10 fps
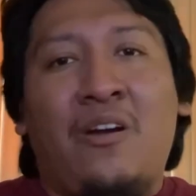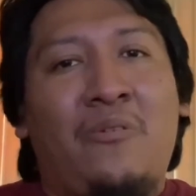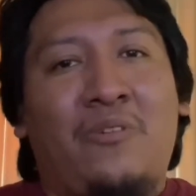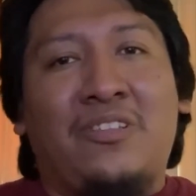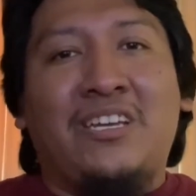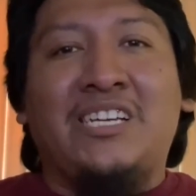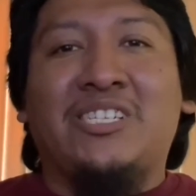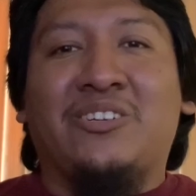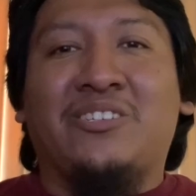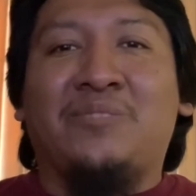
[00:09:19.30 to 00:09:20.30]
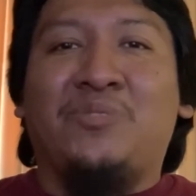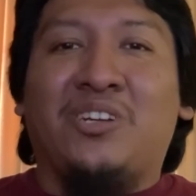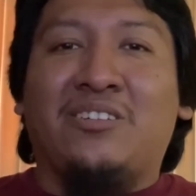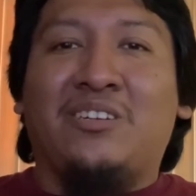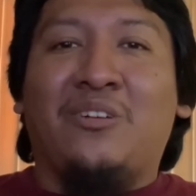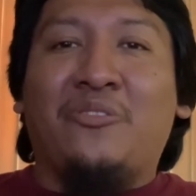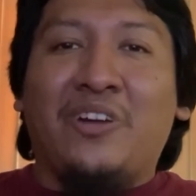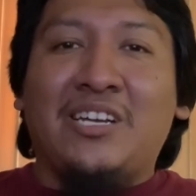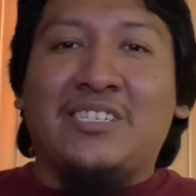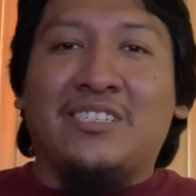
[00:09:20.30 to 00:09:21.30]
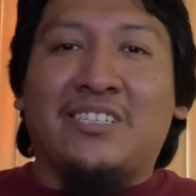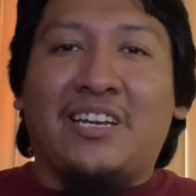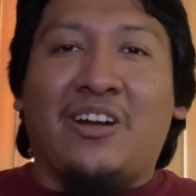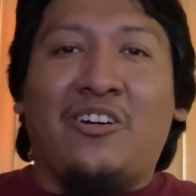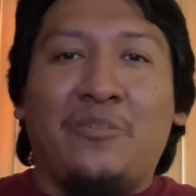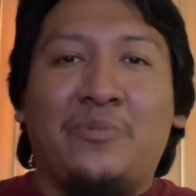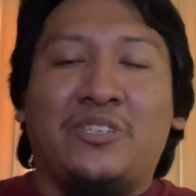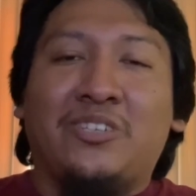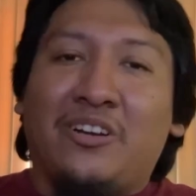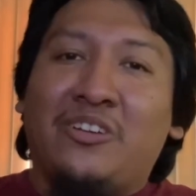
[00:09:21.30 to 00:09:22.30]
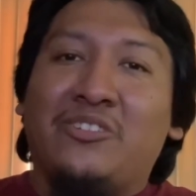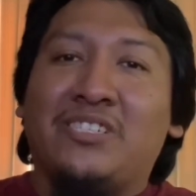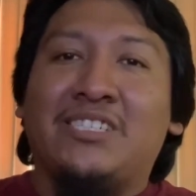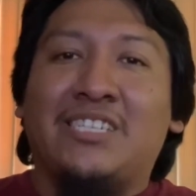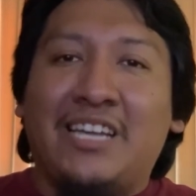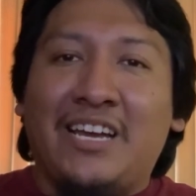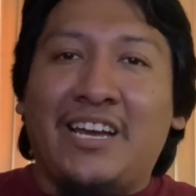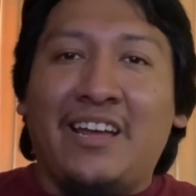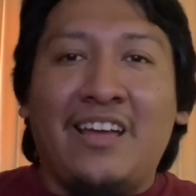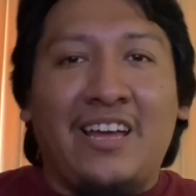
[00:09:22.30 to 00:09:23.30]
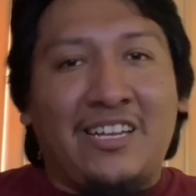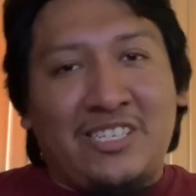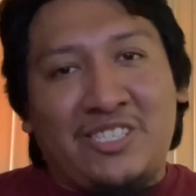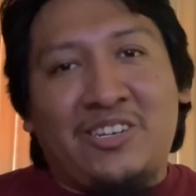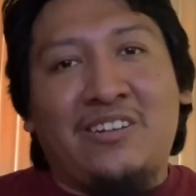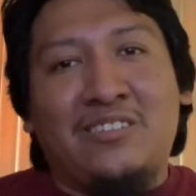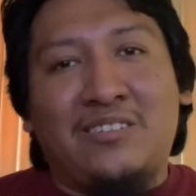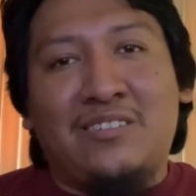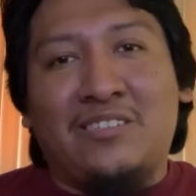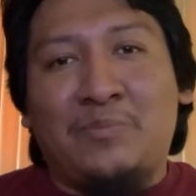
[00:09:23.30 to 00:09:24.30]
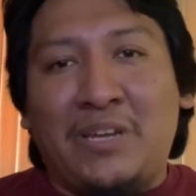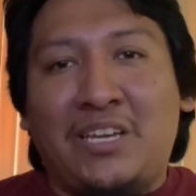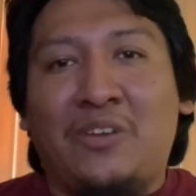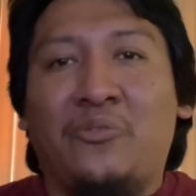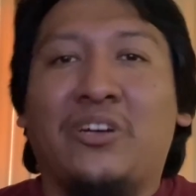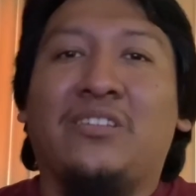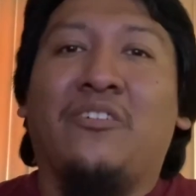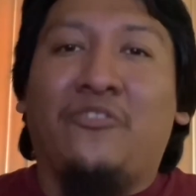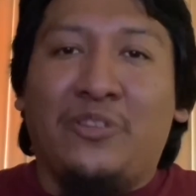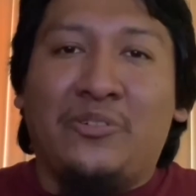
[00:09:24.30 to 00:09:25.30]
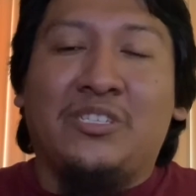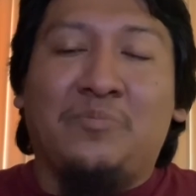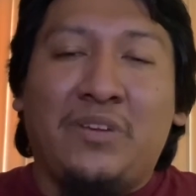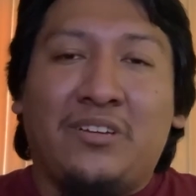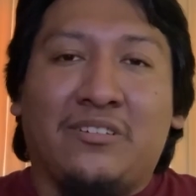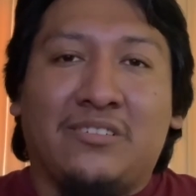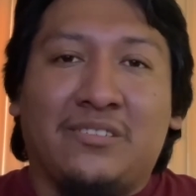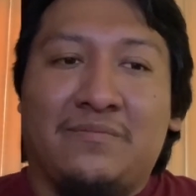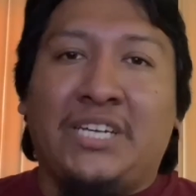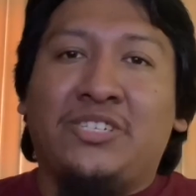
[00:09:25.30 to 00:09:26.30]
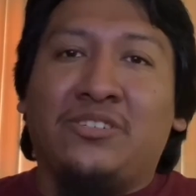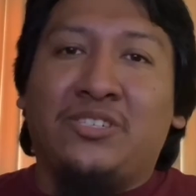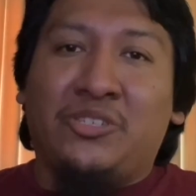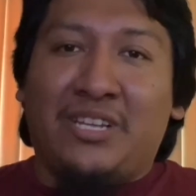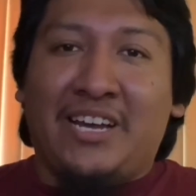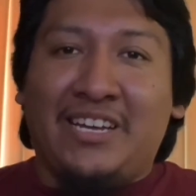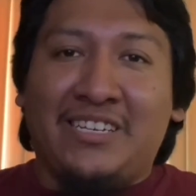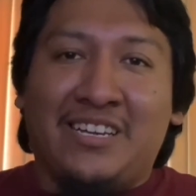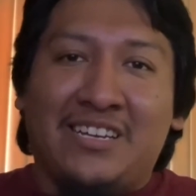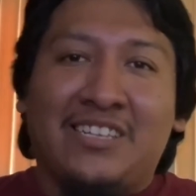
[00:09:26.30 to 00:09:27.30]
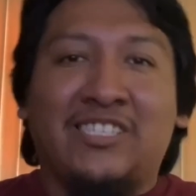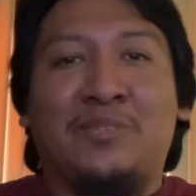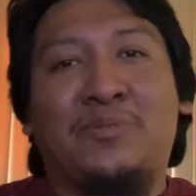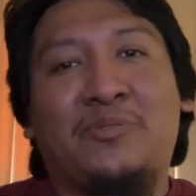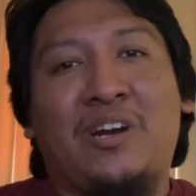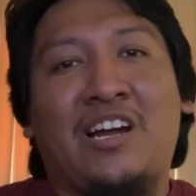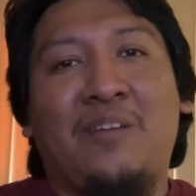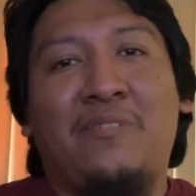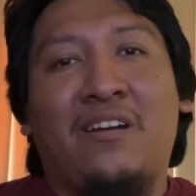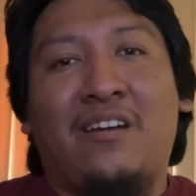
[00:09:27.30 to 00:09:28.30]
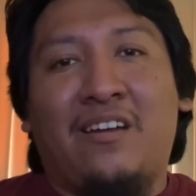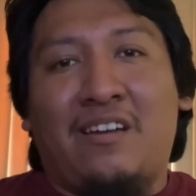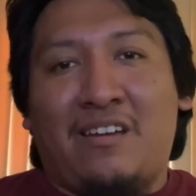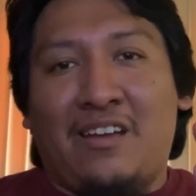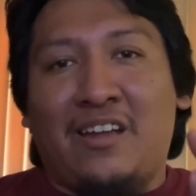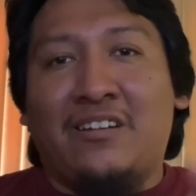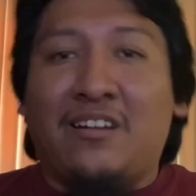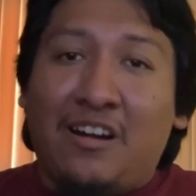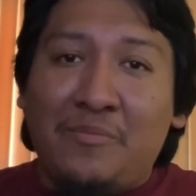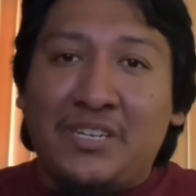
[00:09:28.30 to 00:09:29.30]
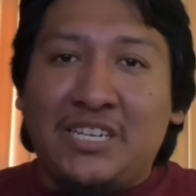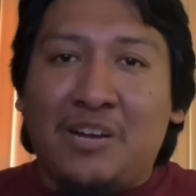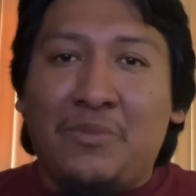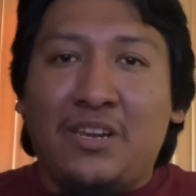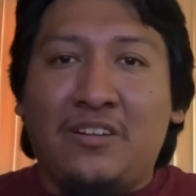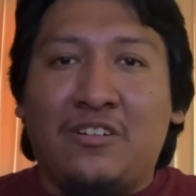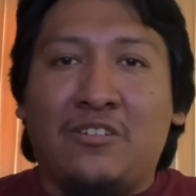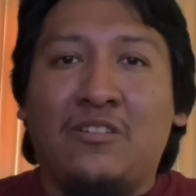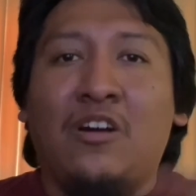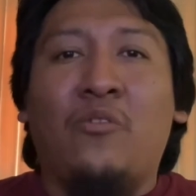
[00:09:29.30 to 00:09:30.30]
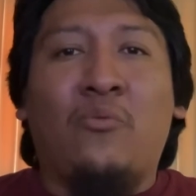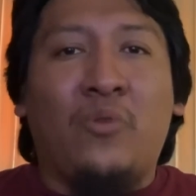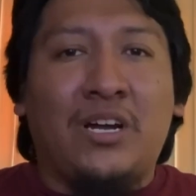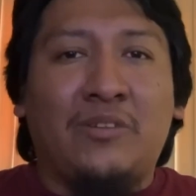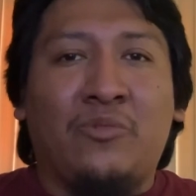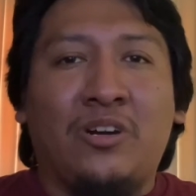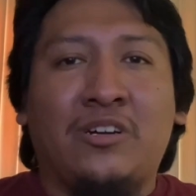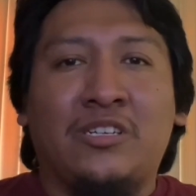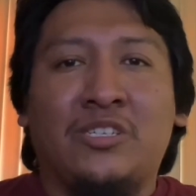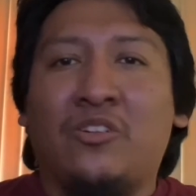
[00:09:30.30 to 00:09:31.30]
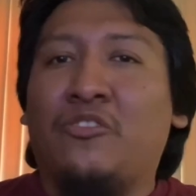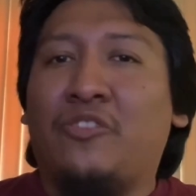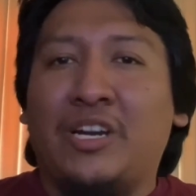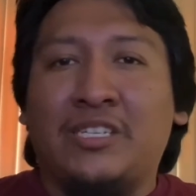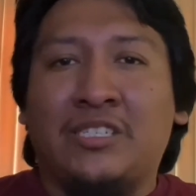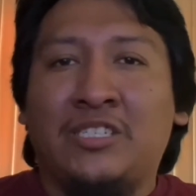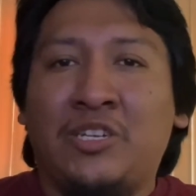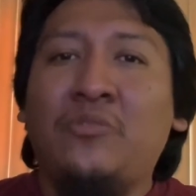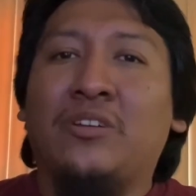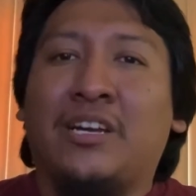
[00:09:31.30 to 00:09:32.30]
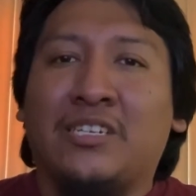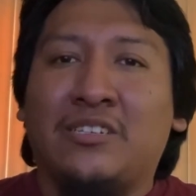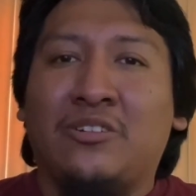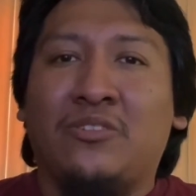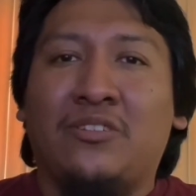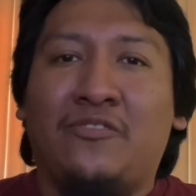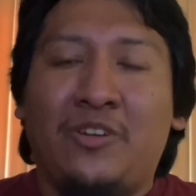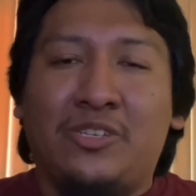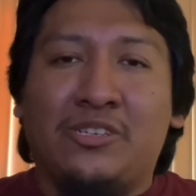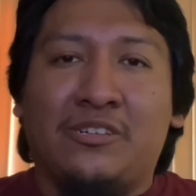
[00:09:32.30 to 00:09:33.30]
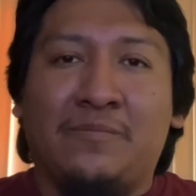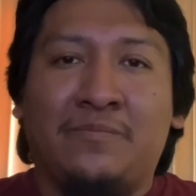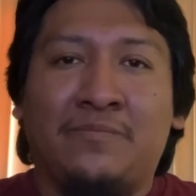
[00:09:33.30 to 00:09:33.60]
Well, these are some Choctaw phrases that I hope you start using today to start speaking with fluent speakers. Make sure to like, subscribe, and comment down below what words or phrases you would like to know in the future.